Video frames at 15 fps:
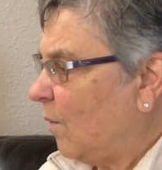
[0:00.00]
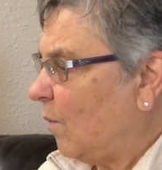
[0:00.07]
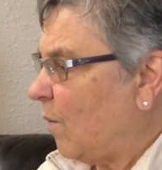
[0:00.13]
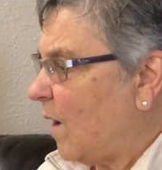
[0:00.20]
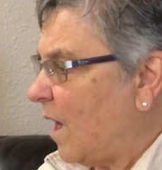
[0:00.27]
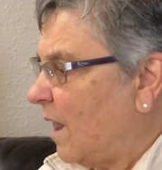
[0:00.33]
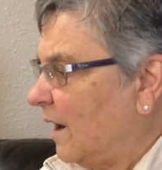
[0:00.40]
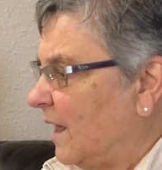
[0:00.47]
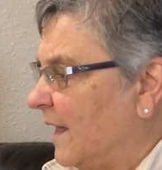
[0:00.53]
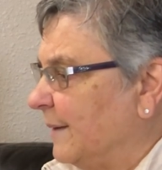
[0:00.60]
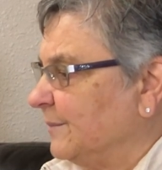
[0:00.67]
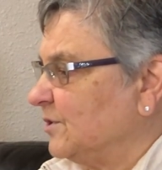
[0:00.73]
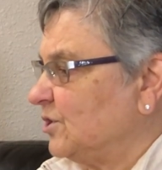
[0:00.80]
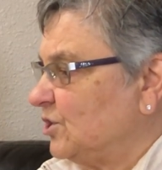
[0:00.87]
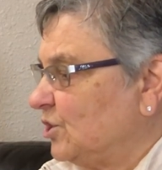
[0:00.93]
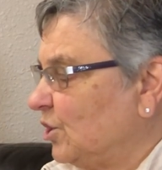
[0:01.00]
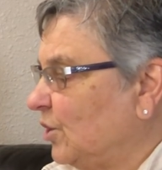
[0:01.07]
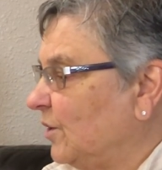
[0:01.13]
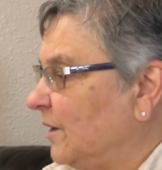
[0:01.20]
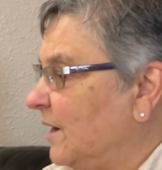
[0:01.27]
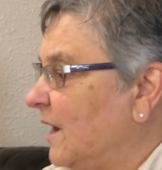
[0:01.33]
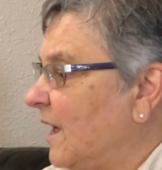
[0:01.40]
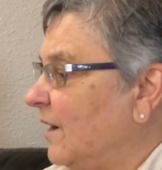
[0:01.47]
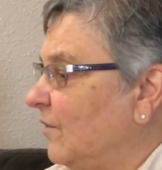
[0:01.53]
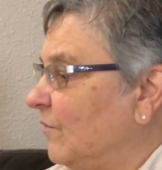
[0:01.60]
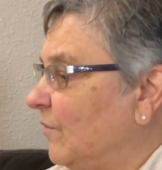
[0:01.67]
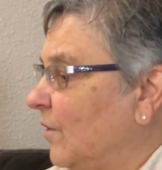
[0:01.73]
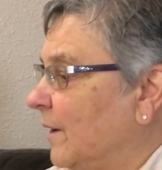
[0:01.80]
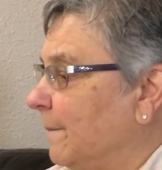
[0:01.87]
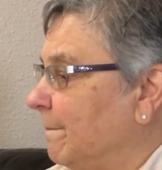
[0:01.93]
Well, I'm sure none
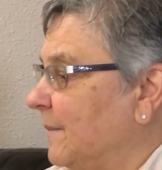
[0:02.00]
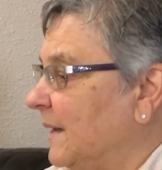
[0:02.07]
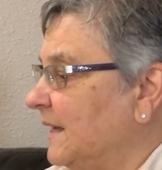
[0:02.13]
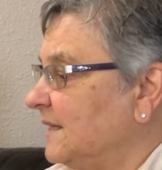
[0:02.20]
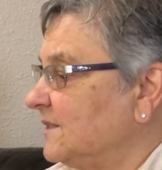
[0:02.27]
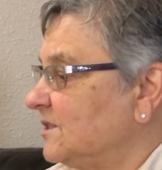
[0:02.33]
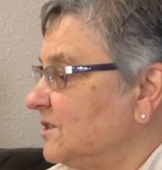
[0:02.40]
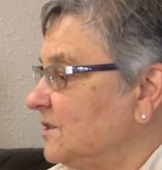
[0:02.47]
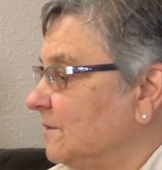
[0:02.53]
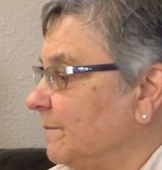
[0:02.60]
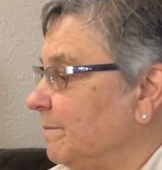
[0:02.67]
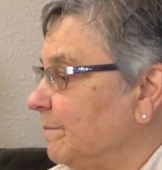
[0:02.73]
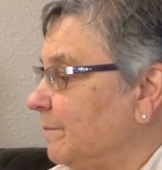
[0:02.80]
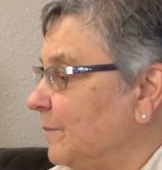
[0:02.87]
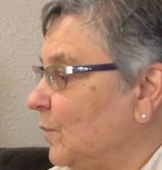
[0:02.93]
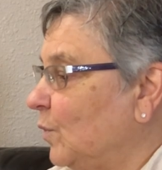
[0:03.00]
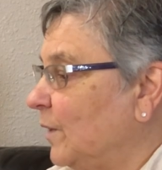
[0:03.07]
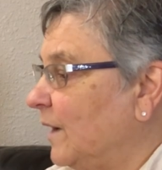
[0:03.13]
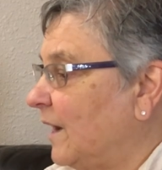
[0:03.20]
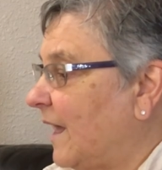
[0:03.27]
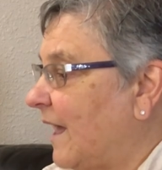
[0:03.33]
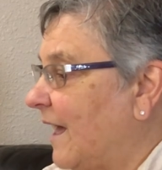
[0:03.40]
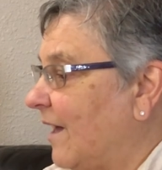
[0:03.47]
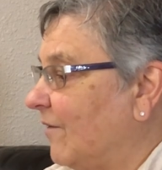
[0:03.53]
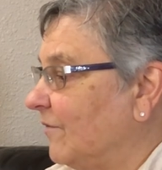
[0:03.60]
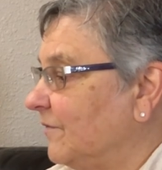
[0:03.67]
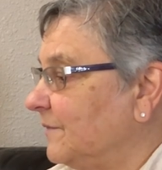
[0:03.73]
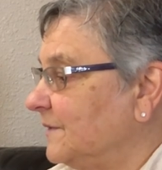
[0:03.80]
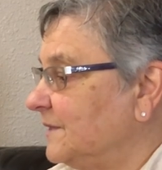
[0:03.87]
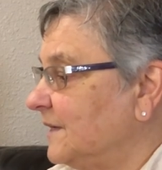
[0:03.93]
of our mice would have
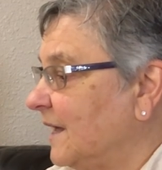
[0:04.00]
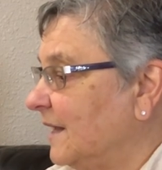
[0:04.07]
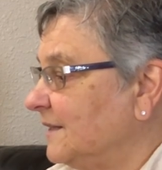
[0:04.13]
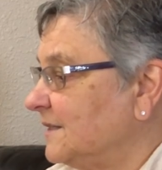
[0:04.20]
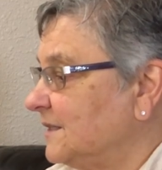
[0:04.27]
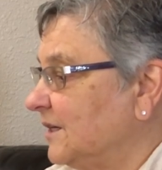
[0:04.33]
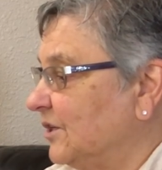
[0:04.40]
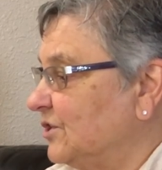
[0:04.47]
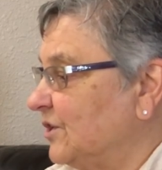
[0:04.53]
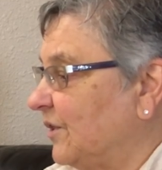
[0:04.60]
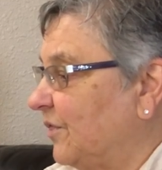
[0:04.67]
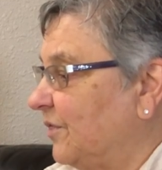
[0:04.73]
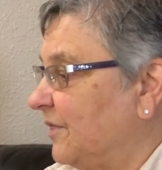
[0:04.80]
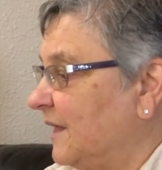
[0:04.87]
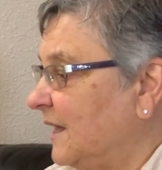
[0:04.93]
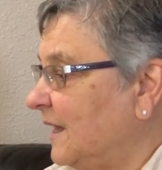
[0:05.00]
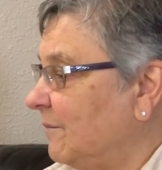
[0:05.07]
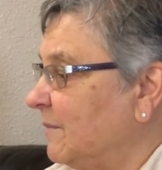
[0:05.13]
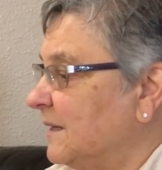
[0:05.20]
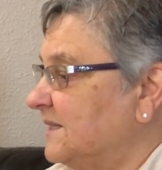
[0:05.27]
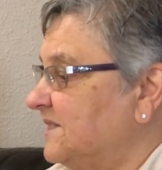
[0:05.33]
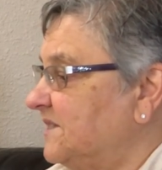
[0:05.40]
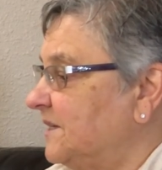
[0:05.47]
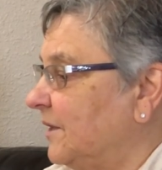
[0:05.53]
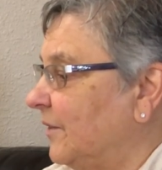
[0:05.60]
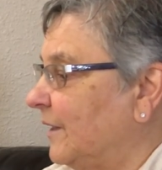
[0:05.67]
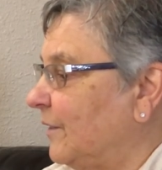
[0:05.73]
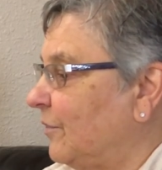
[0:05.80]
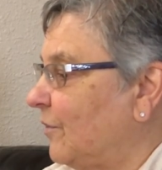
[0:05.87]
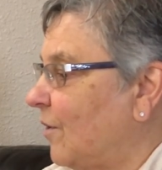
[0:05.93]
done such a thing, Miss
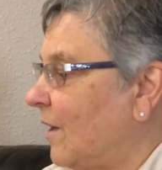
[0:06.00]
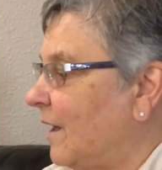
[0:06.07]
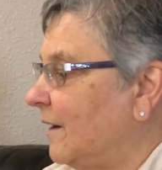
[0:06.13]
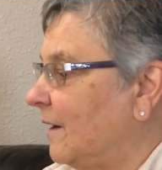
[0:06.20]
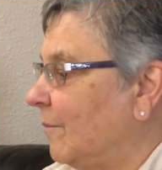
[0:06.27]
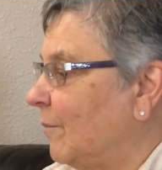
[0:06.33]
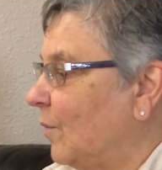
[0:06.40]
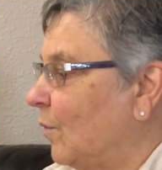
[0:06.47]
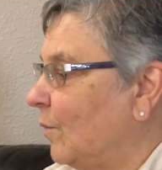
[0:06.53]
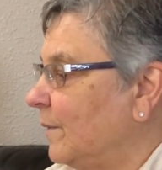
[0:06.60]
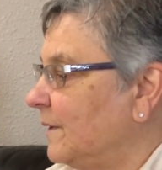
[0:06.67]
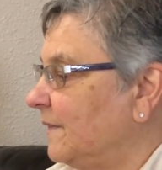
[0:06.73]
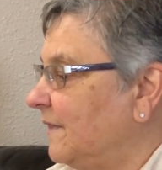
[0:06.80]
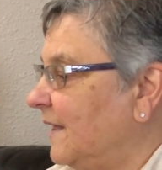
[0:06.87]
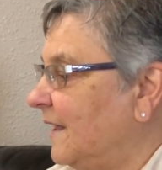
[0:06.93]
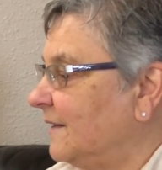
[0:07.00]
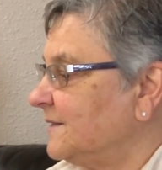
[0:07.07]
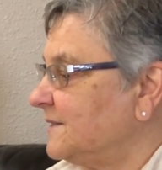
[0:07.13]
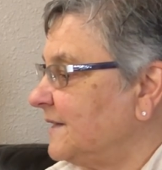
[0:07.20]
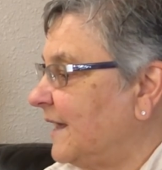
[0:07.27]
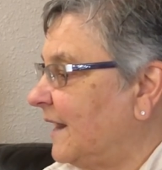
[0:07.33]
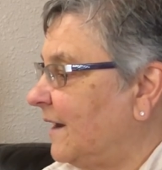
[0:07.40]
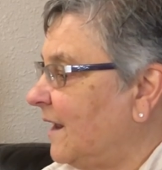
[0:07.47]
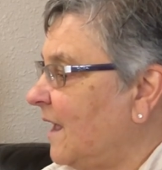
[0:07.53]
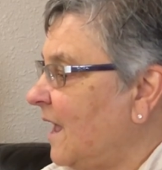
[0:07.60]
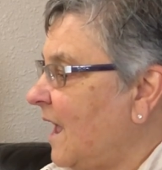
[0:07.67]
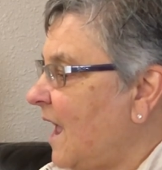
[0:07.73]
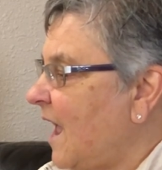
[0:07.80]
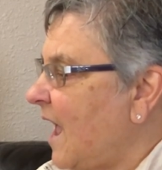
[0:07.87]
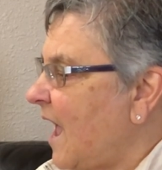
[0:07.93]
Tilly thought a moment, then said,
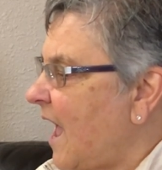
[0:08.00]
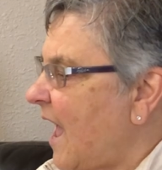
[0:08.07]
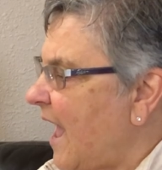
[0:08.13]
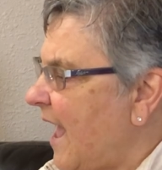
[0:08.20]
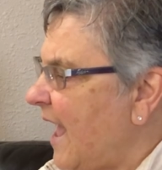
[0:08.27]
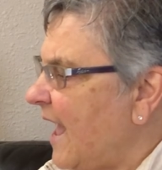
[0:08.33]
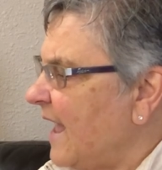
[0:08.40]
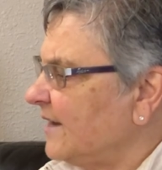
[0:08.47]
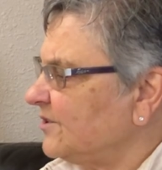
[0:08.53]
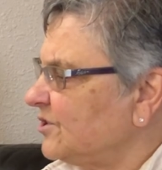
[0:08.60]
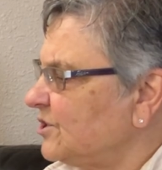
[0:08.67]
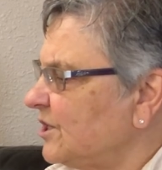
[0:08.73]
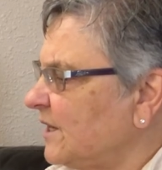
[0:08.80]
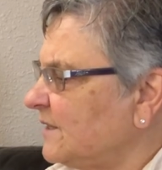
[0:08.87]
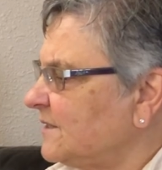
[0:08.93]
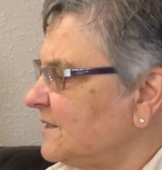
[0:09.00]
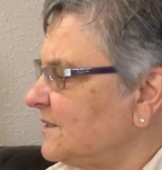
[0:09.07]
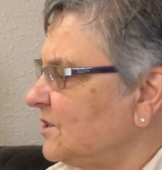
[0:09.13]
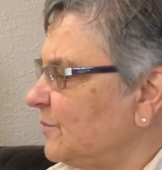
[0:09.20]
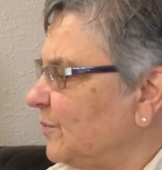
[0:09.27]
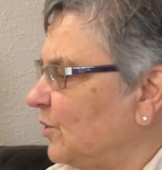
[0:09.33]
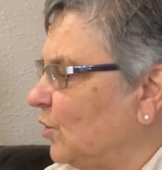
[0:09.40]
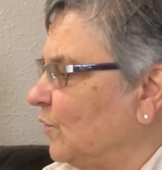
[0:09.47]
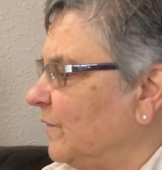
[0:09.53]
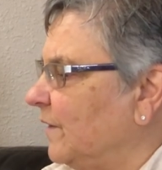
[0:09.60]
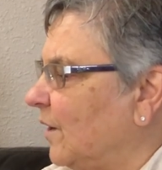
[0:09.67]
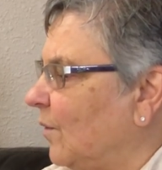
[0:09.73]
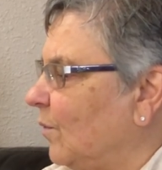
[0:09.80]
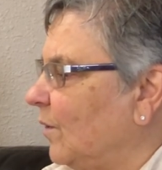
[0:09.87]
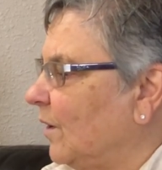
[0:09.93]
and just to prove
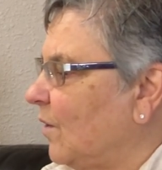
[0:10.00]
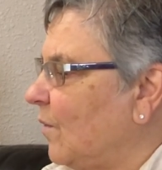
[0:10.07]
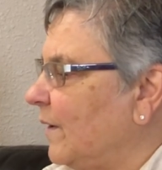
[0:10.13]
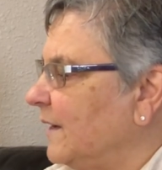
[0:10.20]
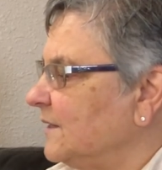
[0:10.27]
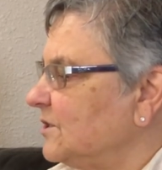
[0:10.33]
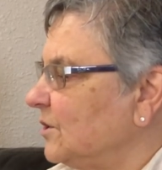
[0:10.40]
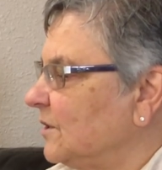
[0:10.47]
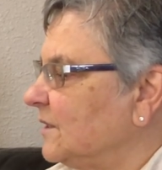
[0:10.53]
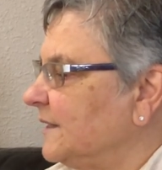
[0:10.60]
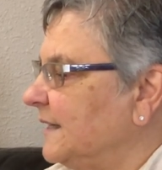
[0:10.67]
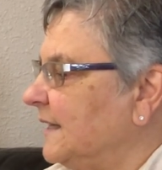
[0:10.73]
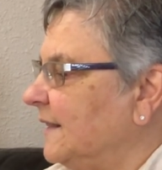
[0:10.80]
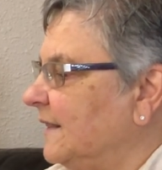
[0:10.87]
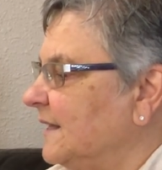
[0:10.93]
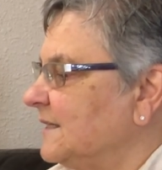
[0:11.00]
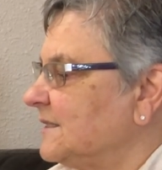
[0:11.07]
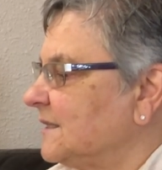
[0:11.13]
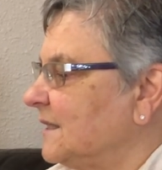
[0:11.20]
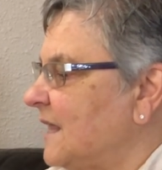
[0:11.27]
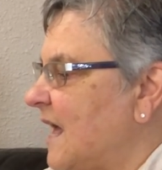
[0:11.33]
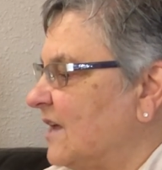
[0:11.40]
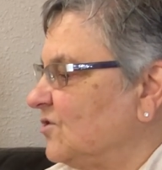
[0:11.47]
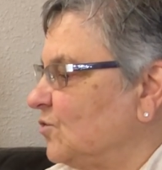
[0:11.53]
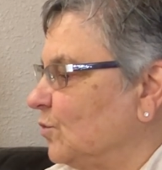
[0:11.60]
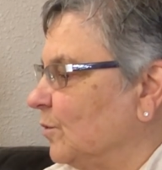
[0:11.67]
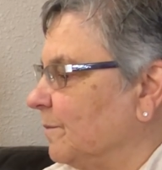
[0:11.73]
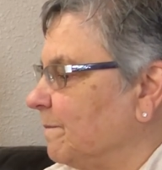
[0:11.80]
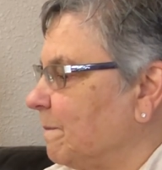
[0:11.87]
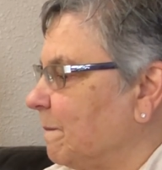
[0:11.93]
it, we're going to clean this classroom.